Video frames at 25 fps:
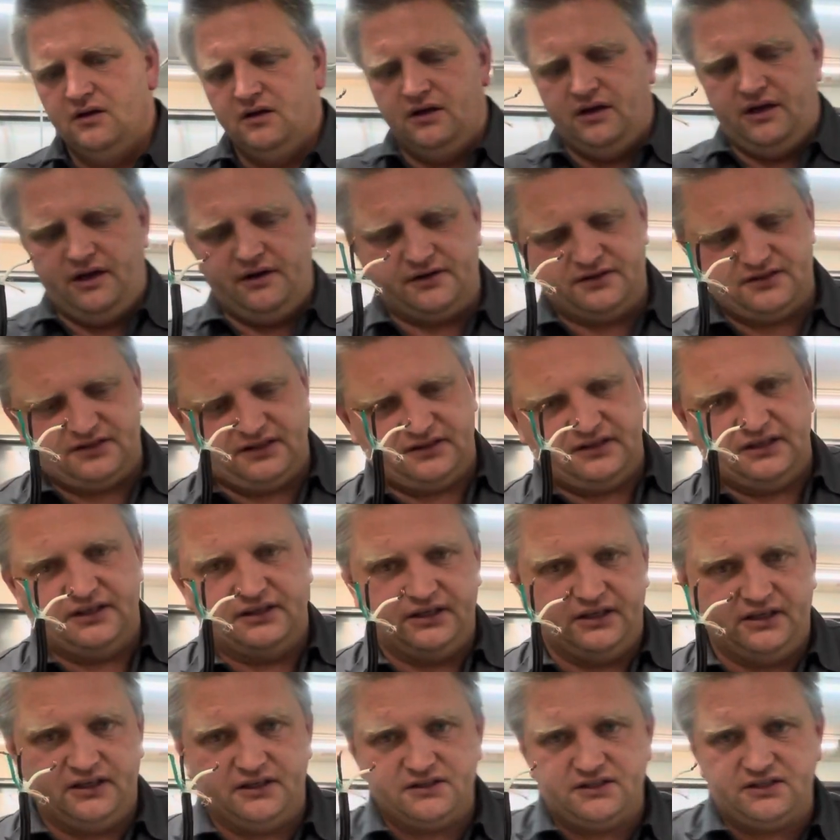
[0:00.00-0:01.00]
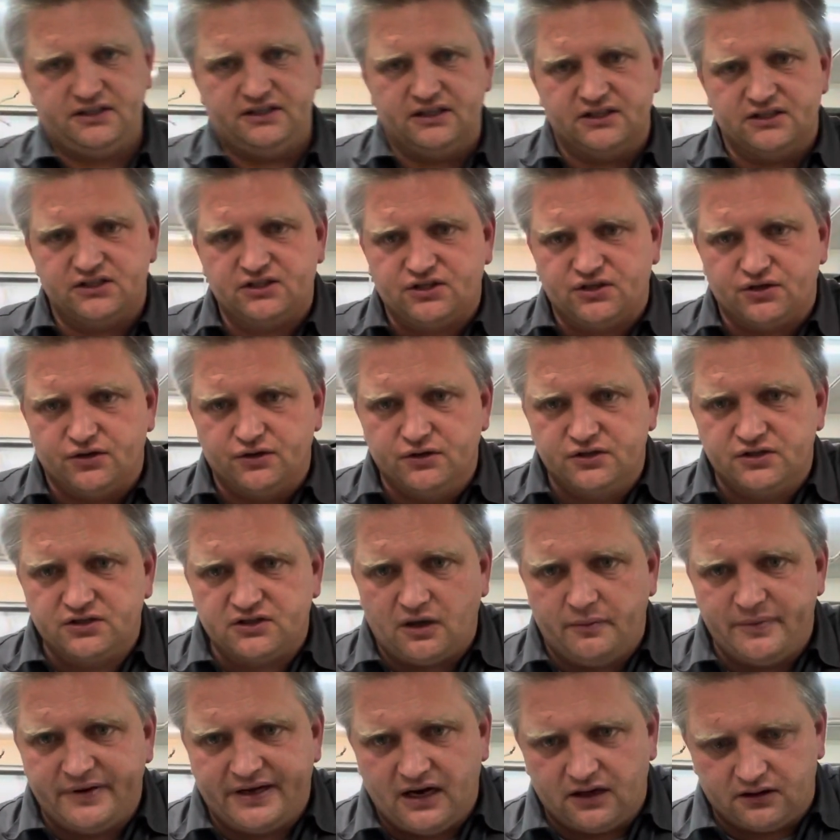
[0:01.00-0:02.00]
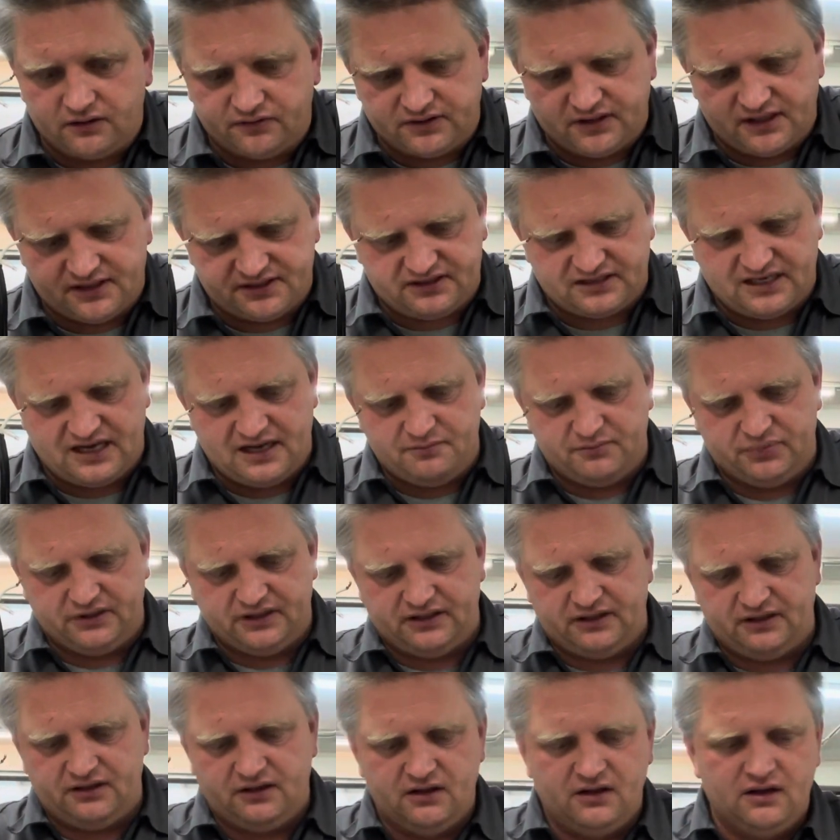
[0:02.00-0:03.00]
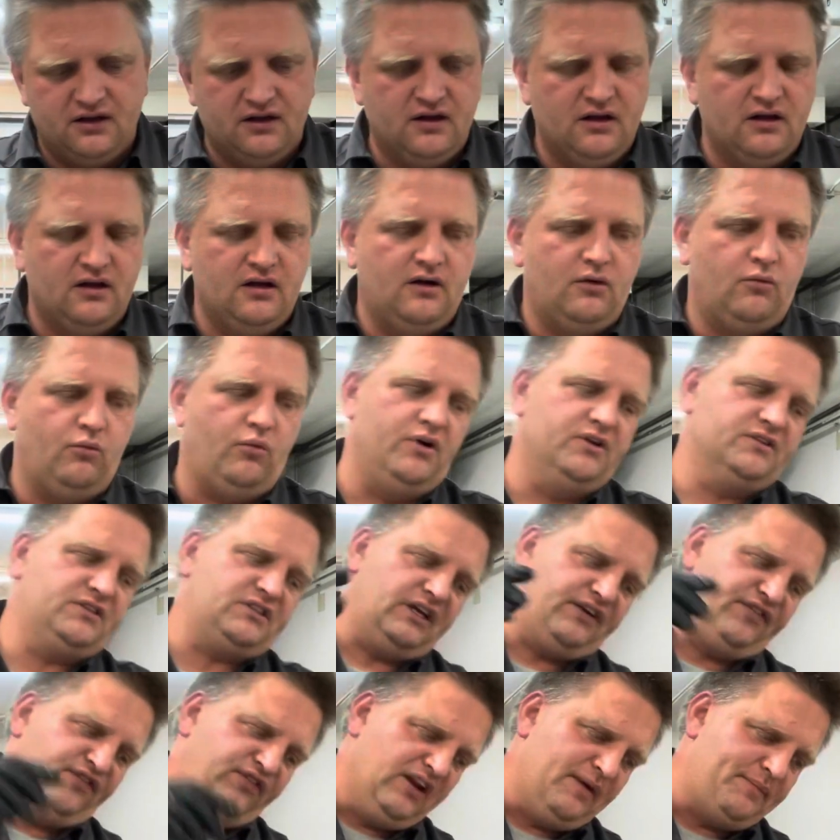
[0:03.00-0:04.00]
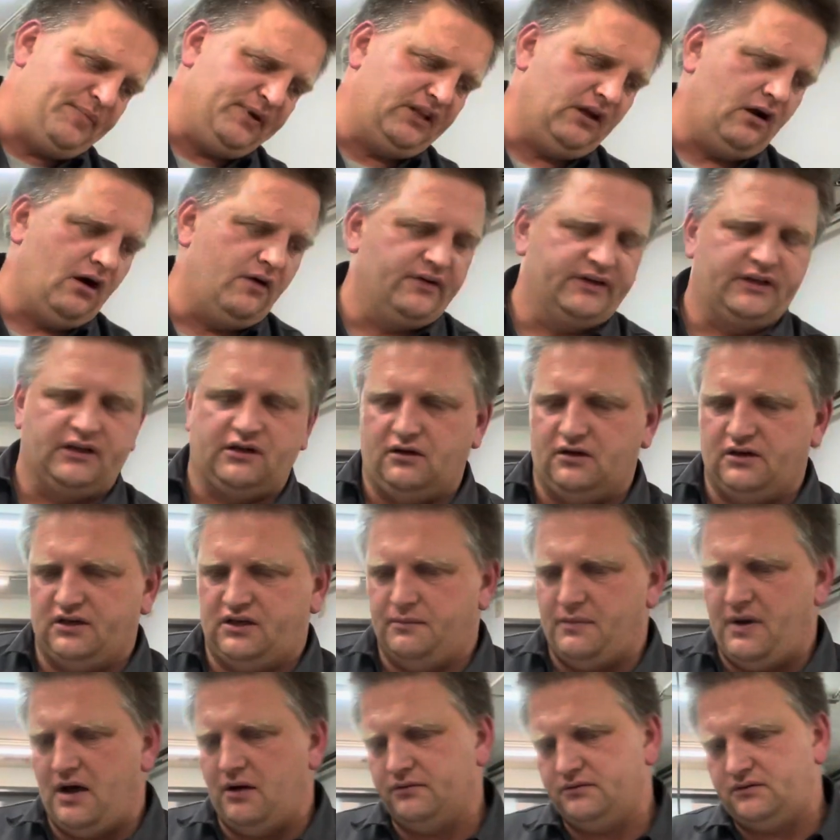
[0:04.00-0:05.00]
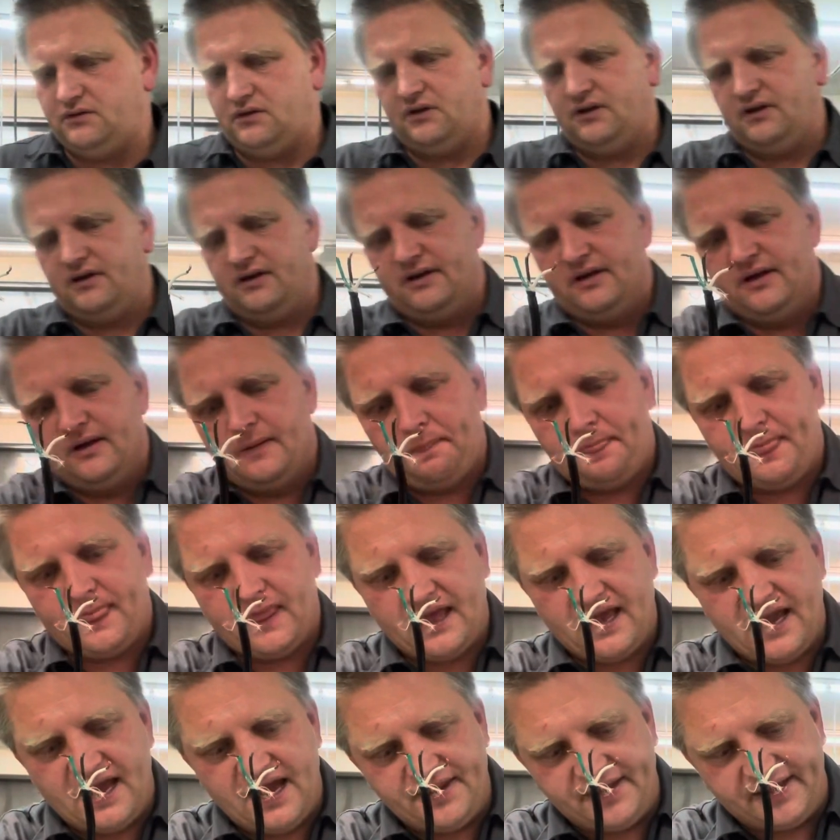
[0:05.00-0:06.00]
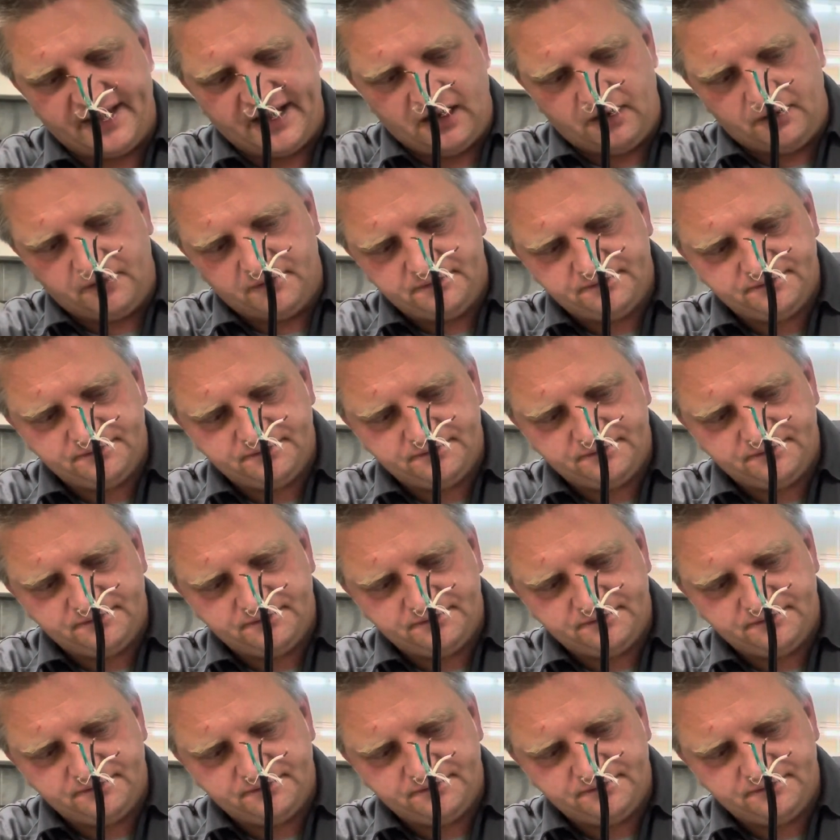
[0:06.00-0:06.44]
here's the thing. You can see the screws coming out of the assembly. Once I flip it over, they're gonna come out. Anyhow,